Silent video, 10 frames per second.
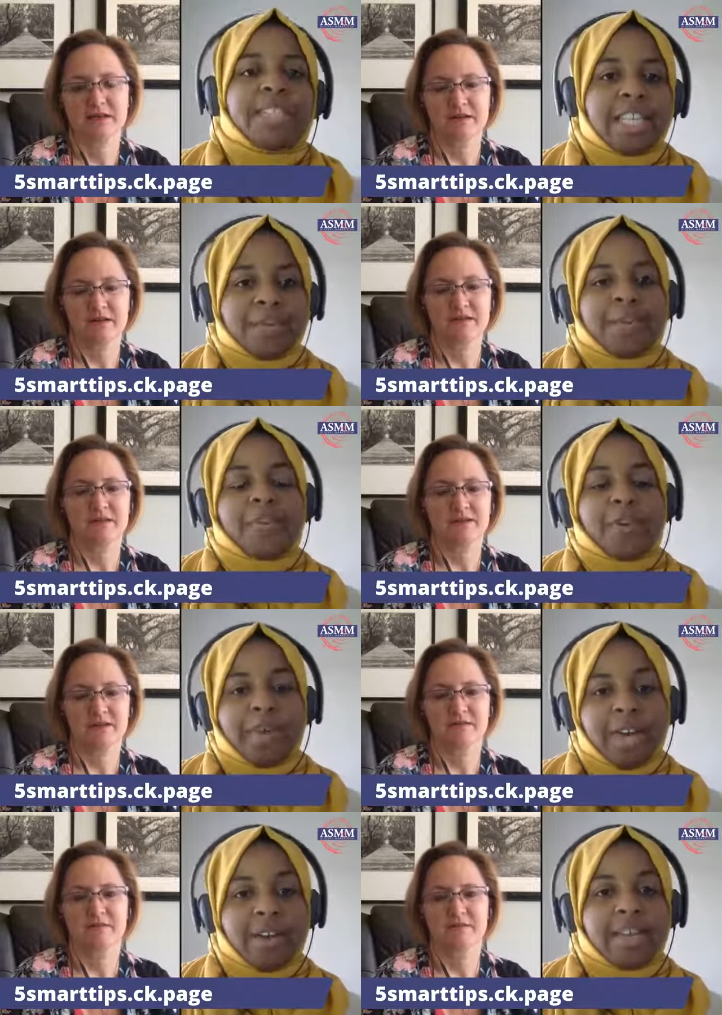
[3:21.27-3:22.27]
Speaker 1: tips
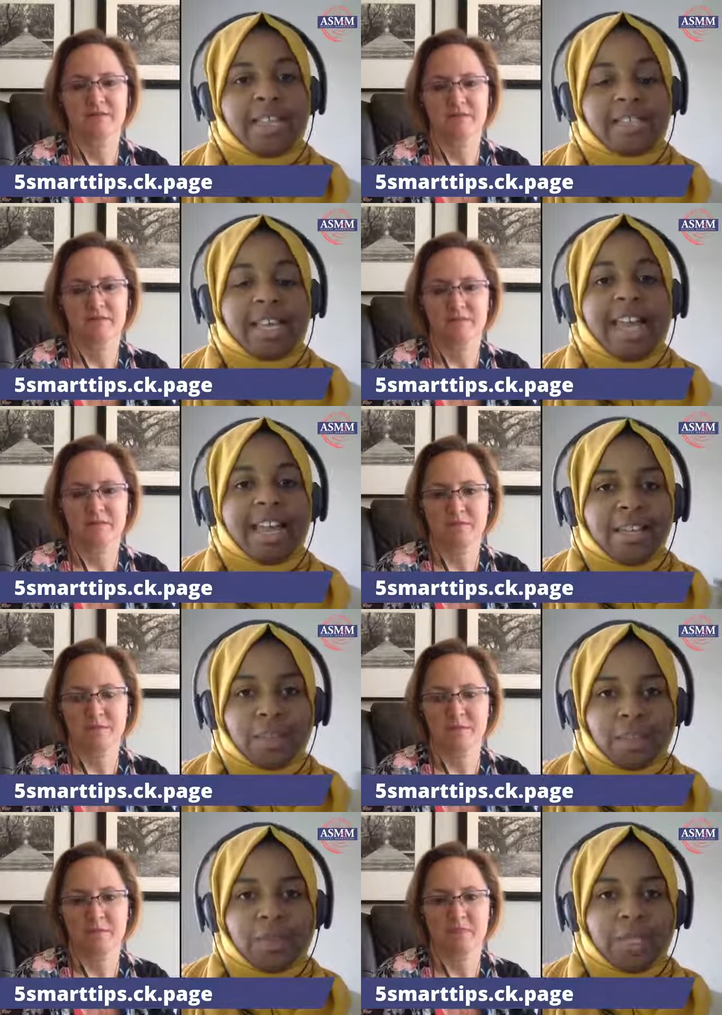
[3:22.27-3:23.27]
for parents
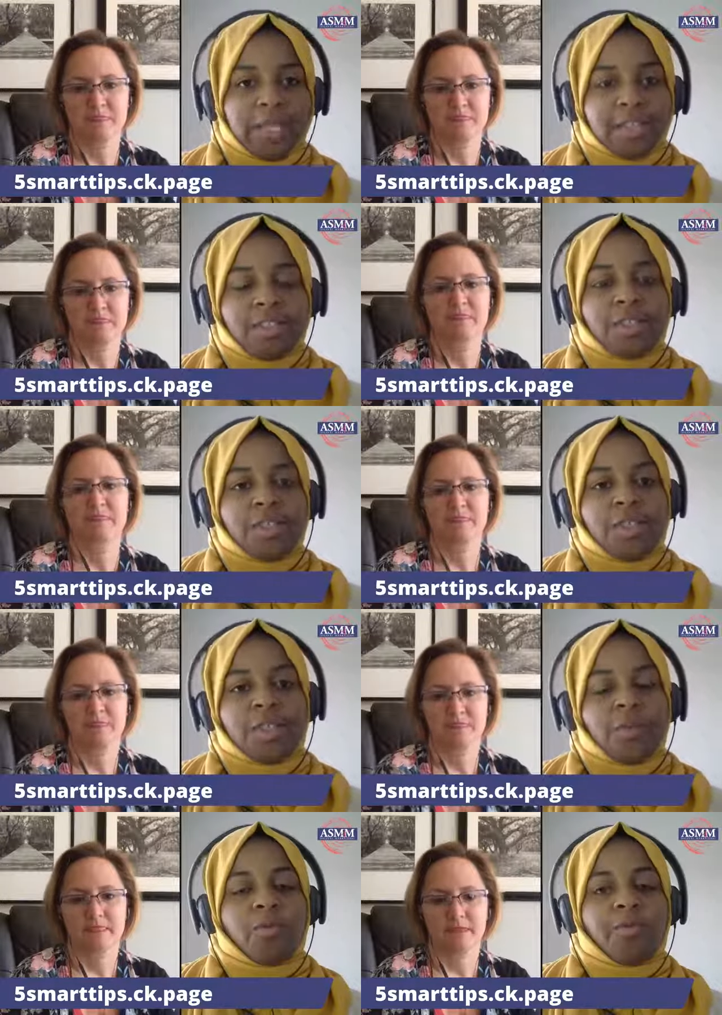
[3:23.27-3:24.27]
and students
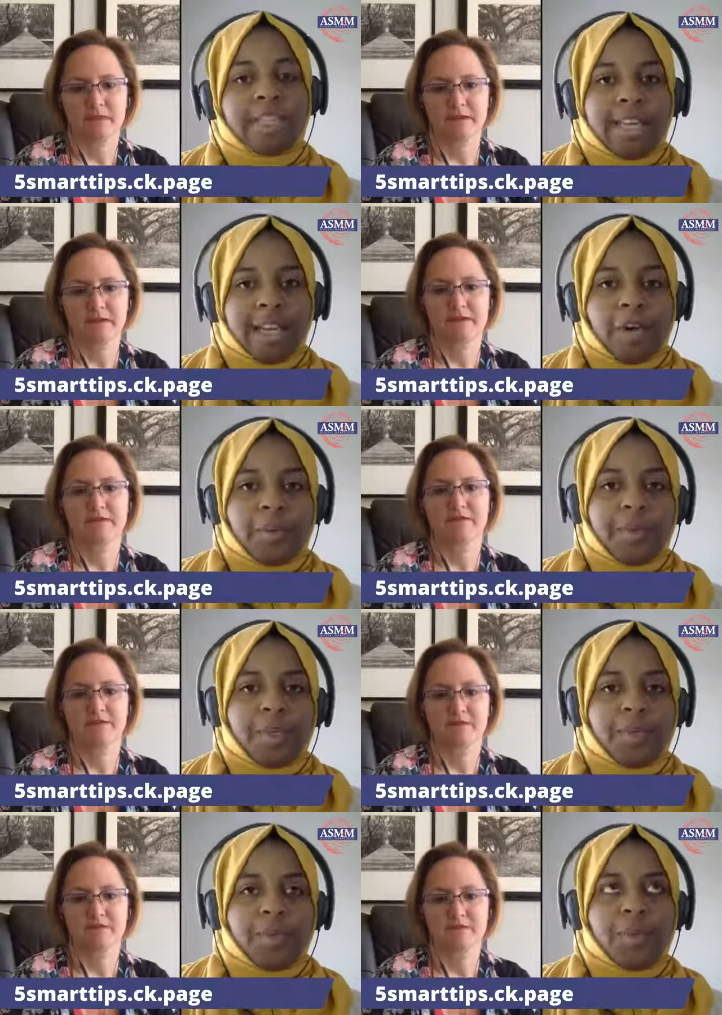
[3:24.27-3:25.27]
to really help
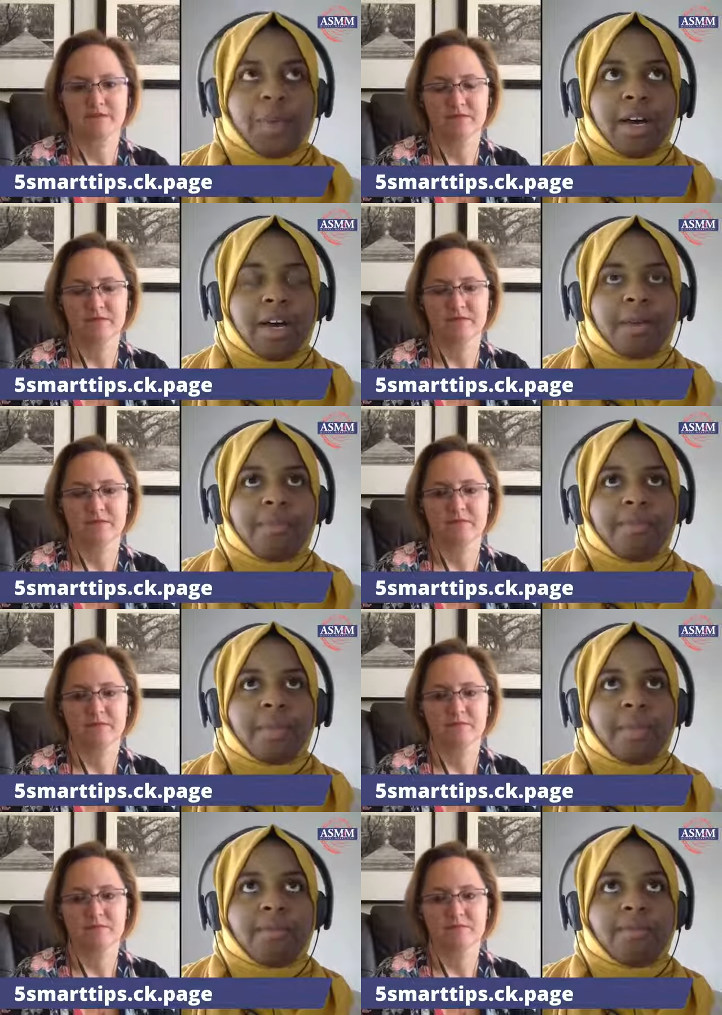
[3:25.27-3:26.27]
you
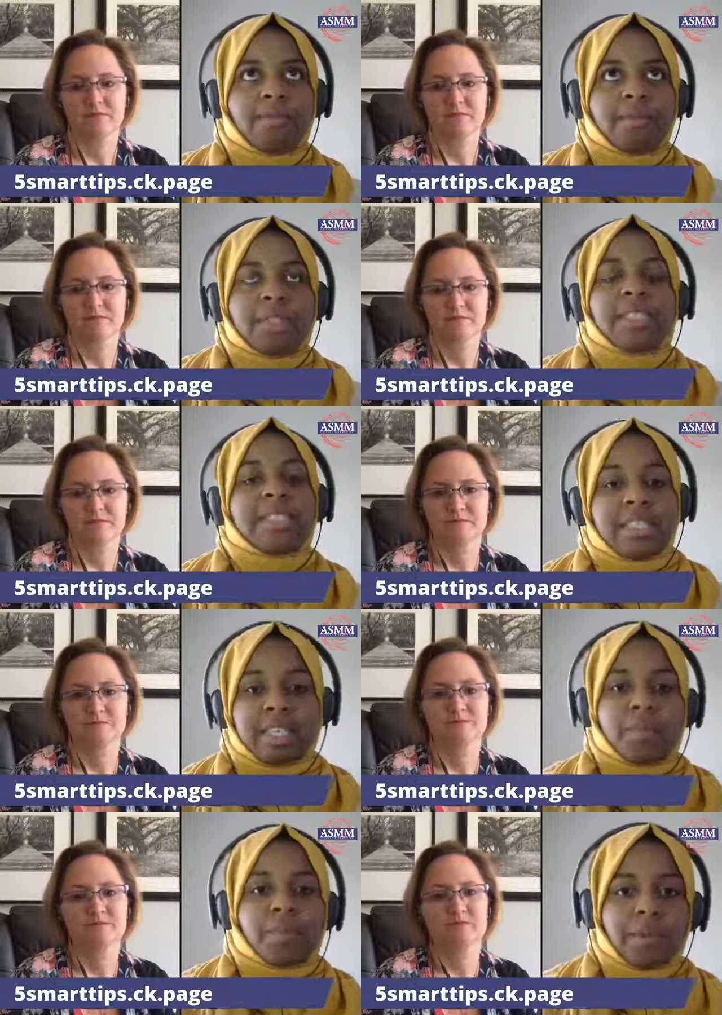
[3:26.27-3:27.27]
um,
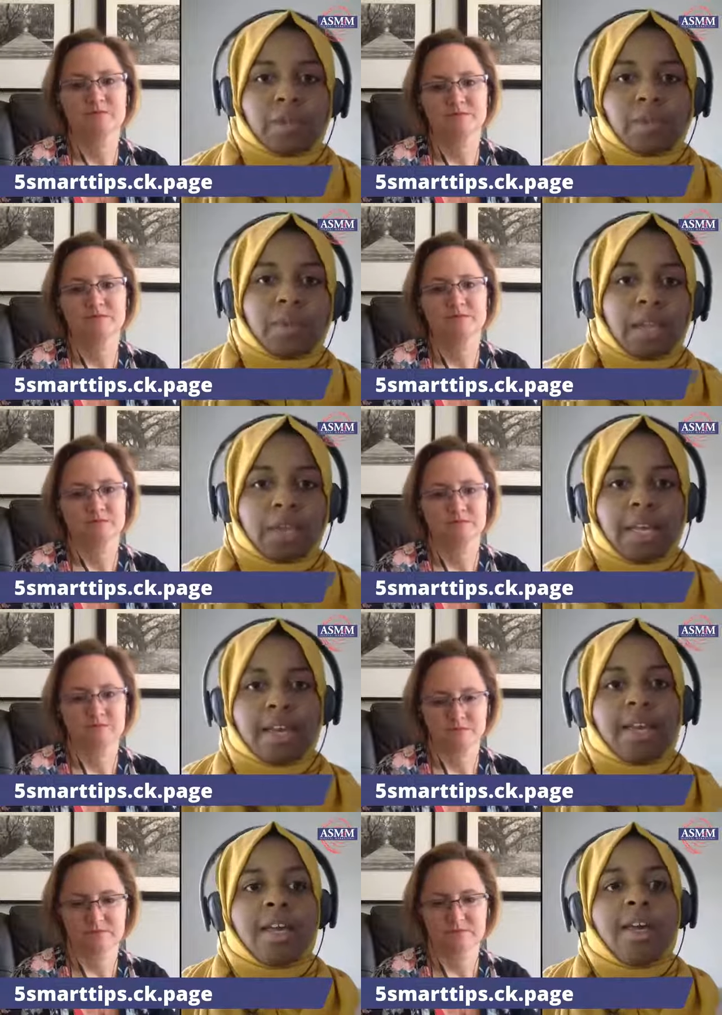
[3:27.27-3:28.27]
succeed with virtual
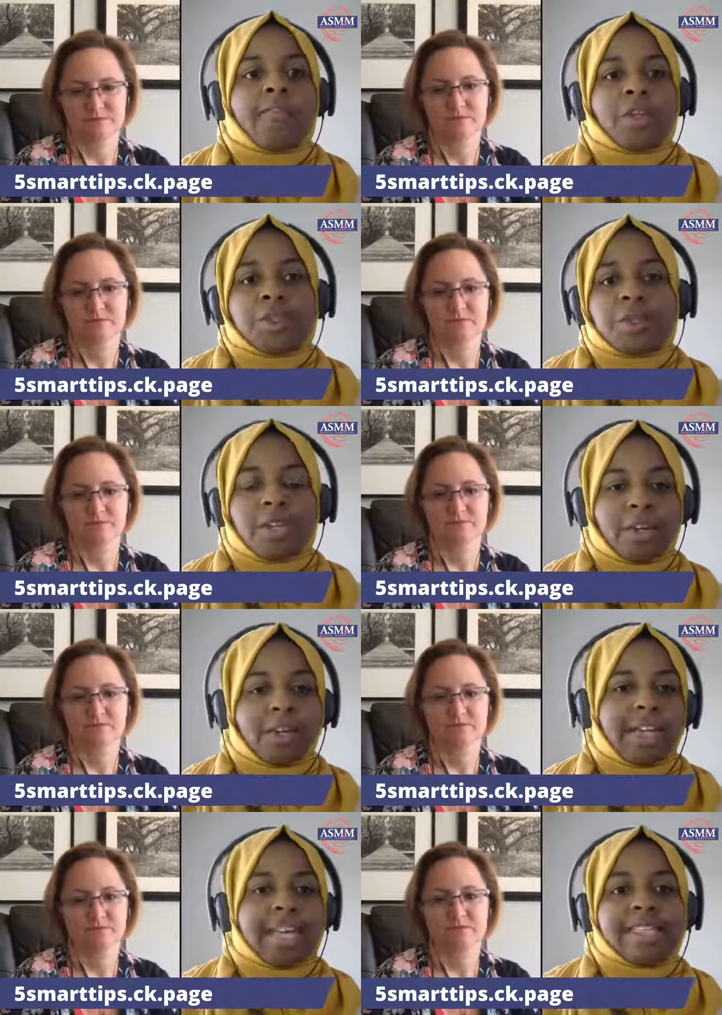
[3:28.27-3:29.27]
learning. Virtual
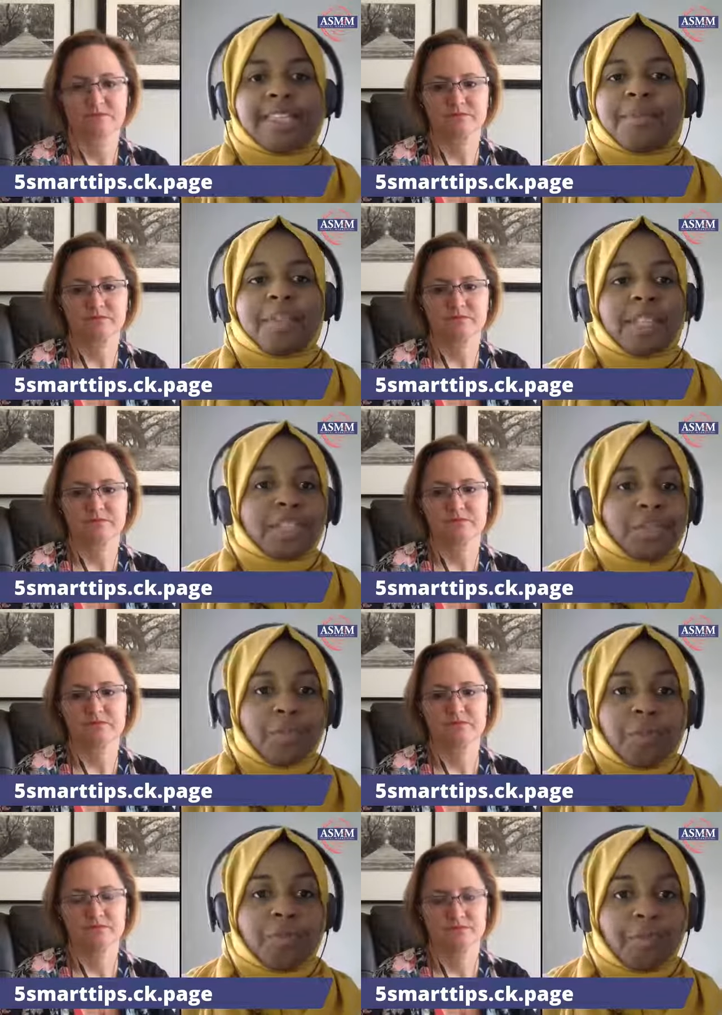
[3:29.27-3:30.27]
learning is something
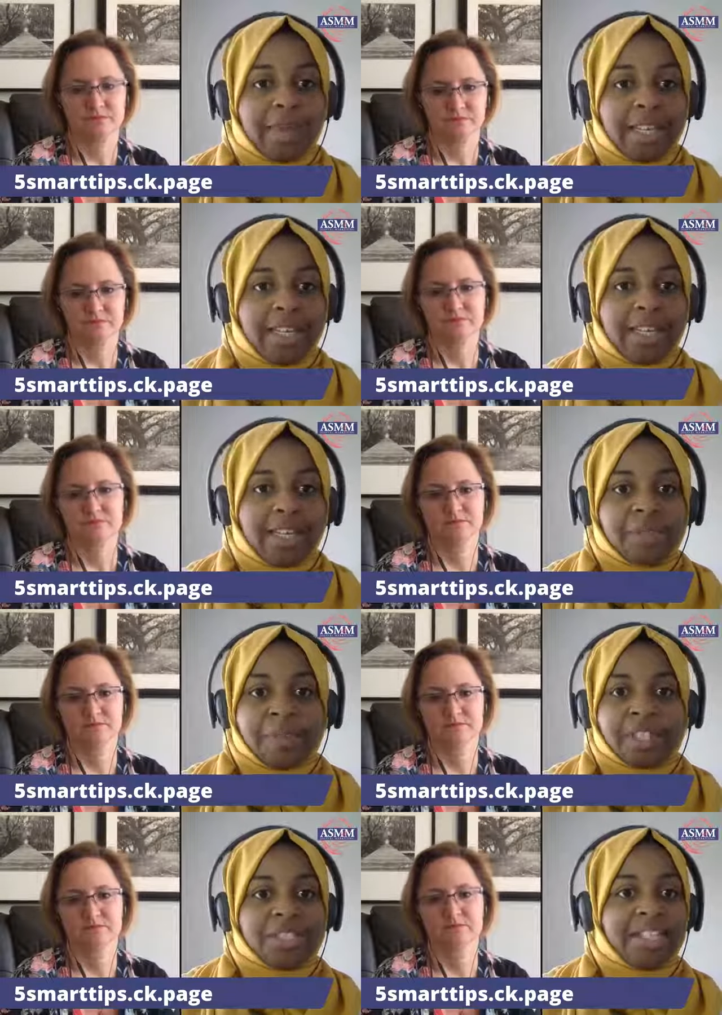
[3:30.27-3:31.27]
that's new for many,
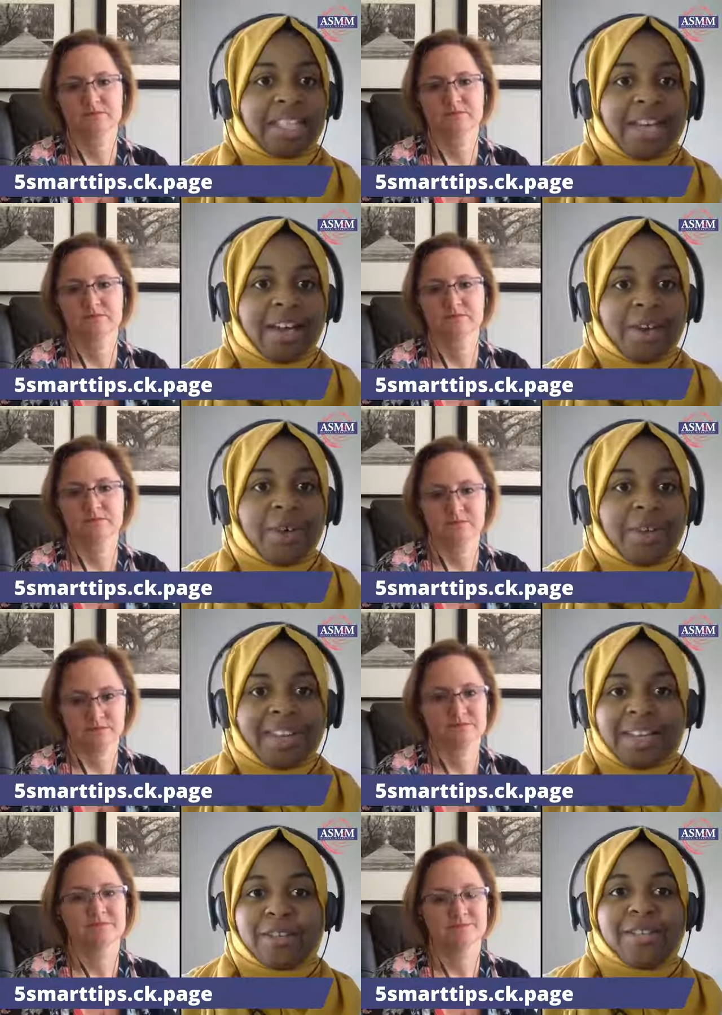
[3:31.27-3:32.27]
especially
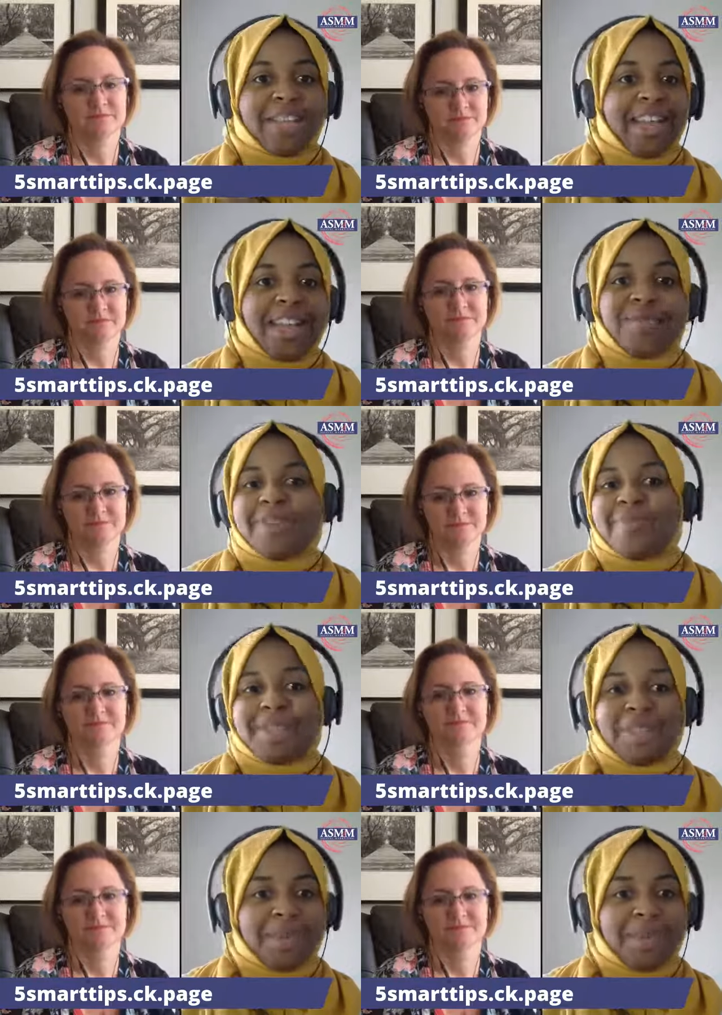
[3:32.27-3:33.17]
now. Like you said, Anne, we've been